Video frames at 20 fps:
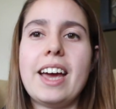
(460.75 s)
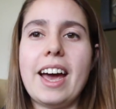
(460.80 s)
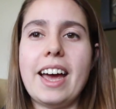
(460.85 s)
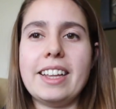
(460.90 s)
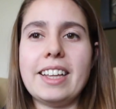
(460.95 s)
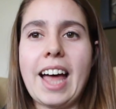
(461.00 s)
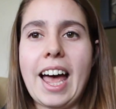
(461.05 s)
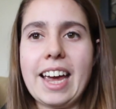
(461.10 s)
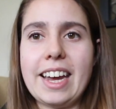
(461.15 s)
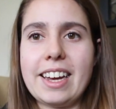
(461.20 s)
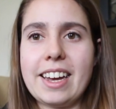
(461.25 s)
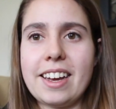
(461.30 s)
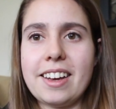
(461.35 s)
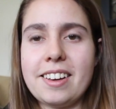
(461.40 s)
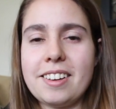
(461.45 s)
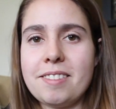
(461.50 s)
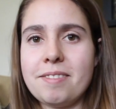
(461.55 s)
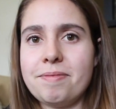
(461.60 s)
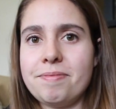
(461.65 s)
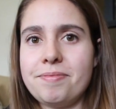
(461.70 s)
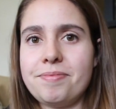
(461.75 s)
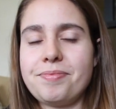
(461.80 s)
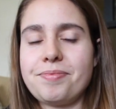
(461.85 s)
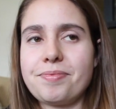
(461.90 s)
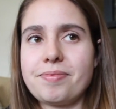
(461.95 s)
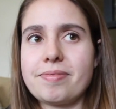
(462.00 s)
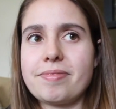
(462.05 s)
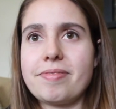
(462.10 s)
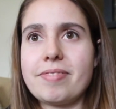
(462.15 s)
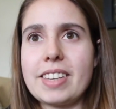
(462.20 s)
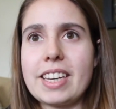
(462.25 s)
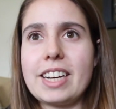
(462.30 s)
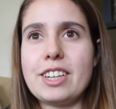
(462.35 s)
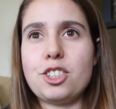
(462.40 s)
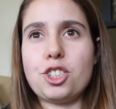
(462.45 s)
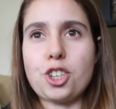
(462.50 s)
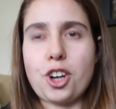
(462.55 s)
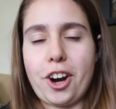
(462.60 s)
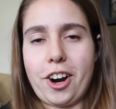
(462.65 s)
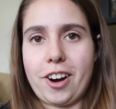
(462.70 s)
And like,
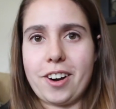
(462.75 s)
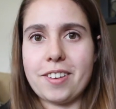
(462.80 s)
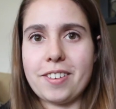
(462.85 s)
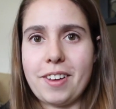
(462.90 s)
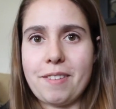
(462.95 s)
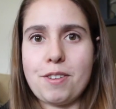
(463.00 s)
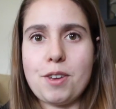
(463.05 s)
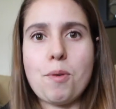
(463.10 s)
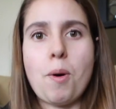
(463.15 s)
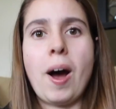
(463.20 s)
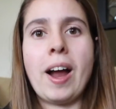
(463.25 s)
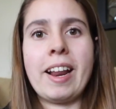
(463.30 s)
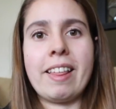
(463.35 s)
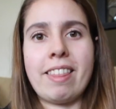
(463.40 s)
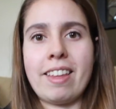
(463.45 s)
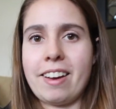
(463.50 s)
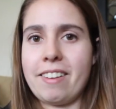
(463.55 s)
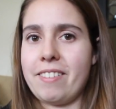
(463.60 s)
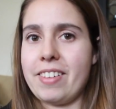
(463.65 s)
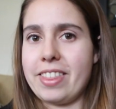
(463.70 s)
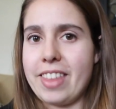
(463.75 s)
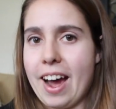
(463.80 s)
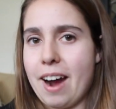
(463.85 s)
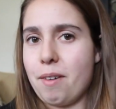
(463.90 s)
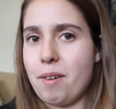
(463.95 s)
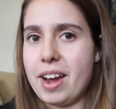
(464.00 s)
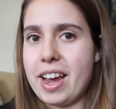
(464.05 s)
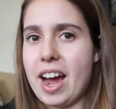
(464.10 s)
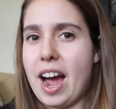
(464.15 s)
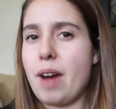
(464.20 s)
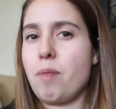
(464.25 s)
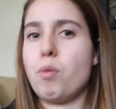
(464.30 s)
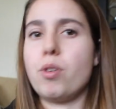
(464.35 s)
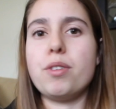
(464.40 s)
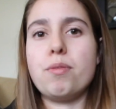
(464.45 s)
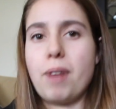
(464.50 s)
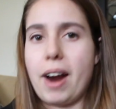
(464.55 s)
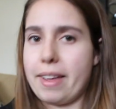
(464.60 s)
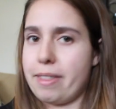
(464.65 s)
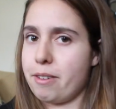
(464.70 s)
sure, if you want to think of it that way, I
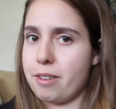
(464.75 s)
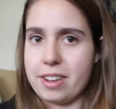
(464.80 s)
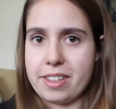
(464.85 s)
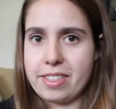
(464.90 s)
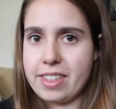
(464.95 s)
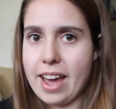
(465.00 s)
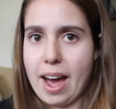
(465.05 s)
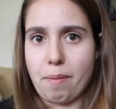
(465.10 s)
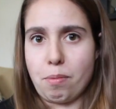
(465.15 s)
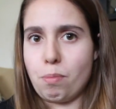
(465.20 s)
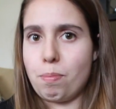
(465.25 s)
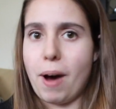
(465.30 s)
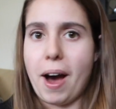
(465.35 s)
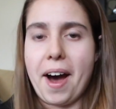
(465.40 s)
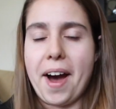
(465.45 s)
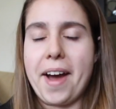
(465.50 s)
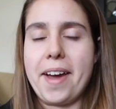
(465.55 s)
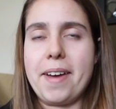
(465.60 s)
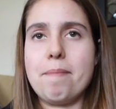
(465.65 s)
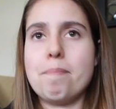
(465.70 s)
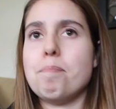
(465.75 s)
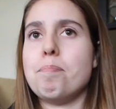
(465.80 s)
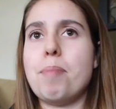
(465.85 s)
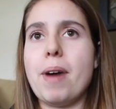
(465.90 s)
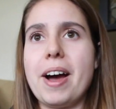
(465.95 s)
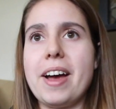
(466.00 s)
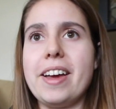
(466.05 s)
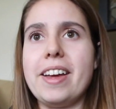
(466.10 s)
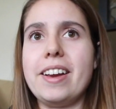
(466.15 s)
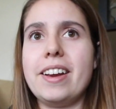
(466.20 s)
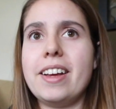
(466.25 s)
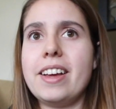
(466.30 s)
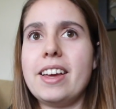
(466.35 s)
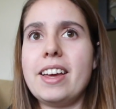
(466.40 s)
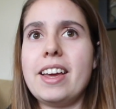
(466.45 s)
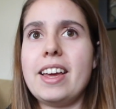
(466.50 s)
would rather eat the apple pie, but